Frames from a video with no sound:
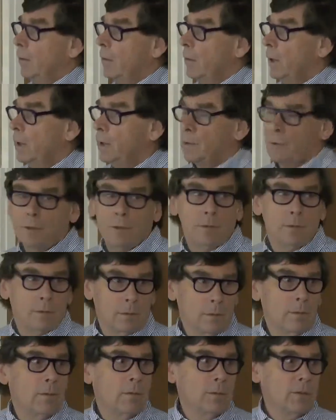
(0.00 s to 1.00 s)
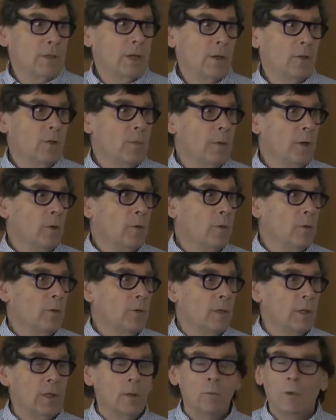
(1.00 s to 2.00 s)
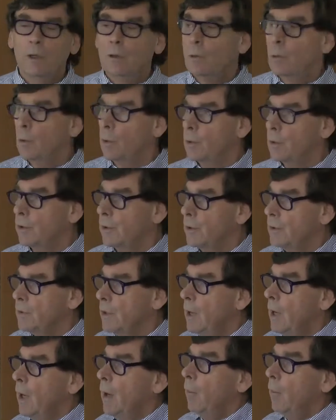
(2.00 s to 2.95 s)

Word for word: that's held to be a good thing in one quarters,